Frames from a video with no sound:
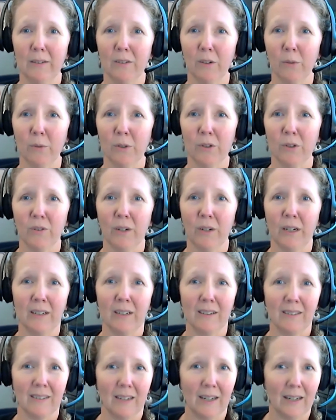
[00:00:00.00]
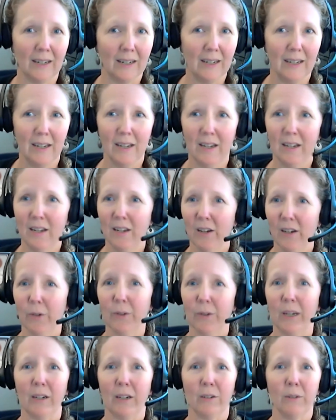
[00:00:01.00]
So we're trying to say,
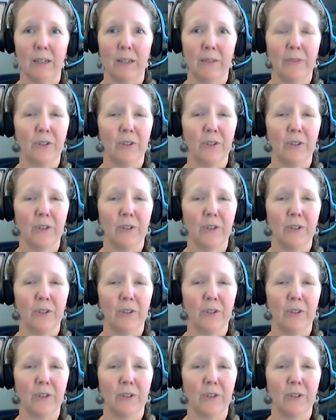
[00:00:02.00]
okay, great.